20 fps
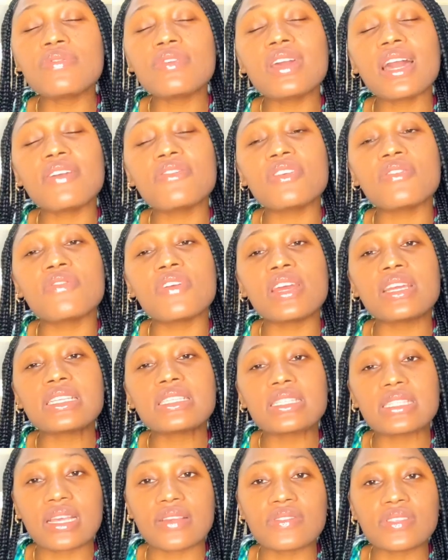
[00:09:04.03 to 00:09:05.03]
you have a very
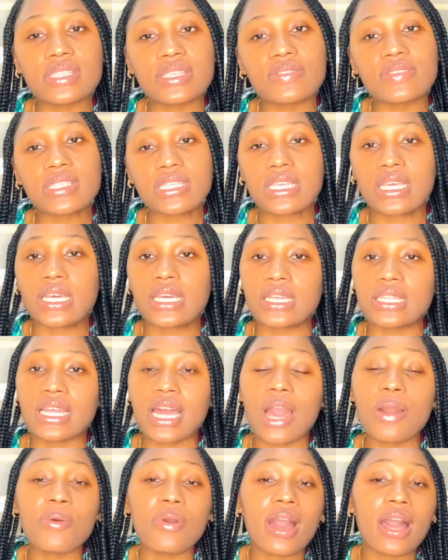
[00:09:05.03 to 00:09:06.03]
sensitive skin,
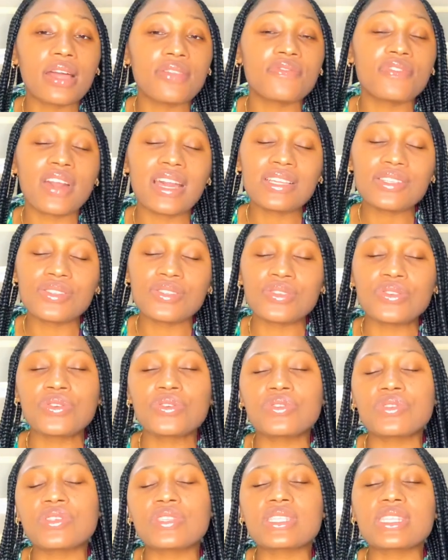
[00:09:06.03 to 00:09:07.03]
I will advise
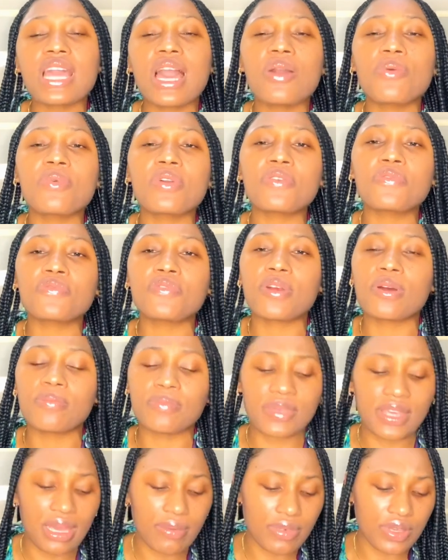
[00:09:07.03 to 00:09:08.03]
you to stay away
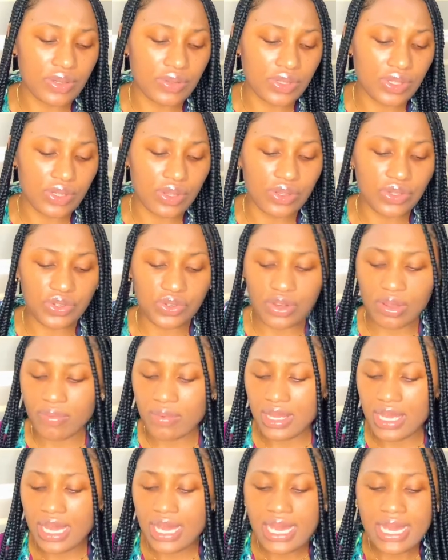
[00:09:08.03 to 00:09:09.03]
from chemical sunscreen.
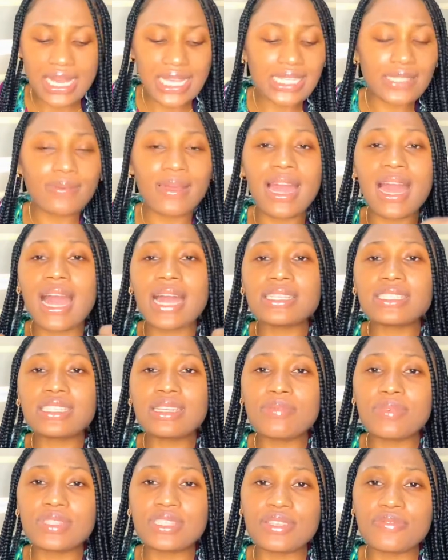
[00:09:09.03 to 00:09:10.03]
It might
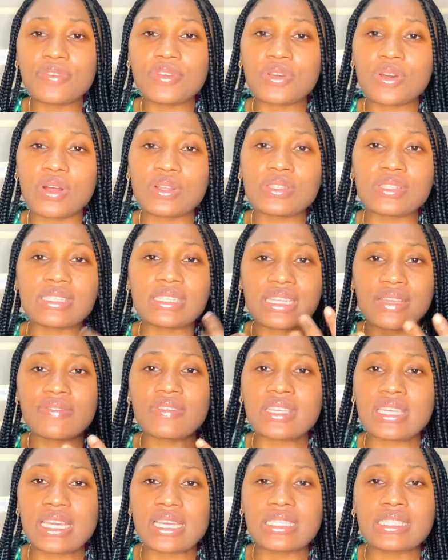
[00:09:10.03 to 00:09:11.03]
actually be difficult to
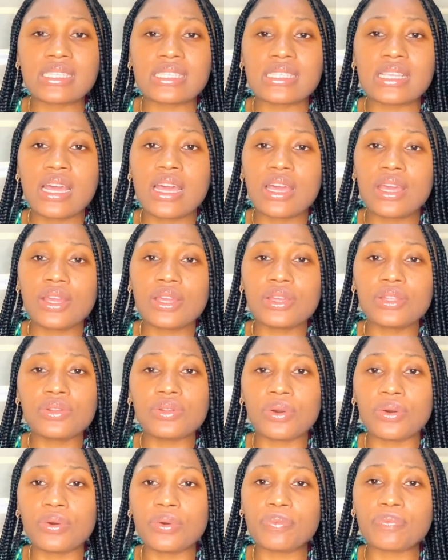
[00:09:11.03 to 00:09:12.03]
navigate,
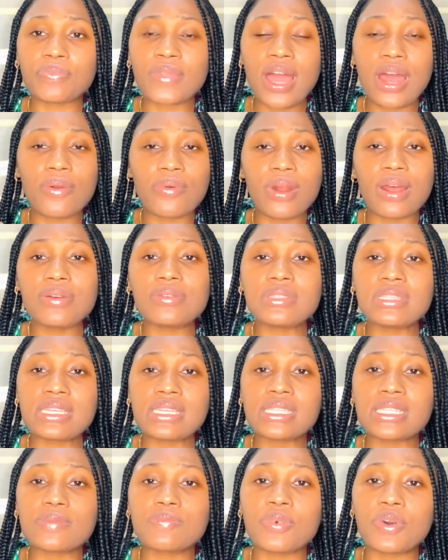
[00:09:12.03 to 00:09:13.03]
around
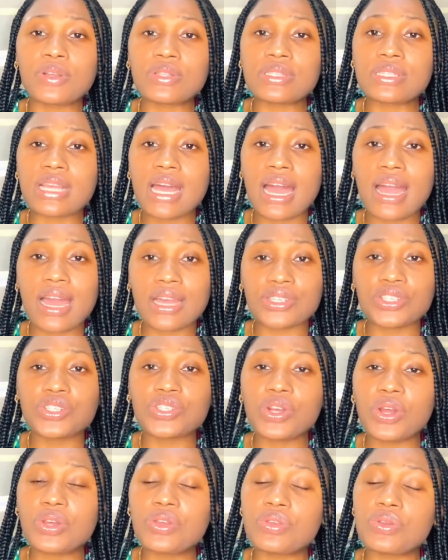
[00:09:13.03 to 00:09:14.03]
it, but I
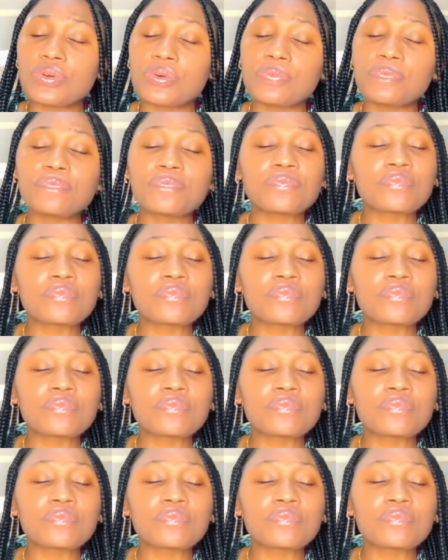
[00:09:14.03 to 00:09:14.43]
assure you,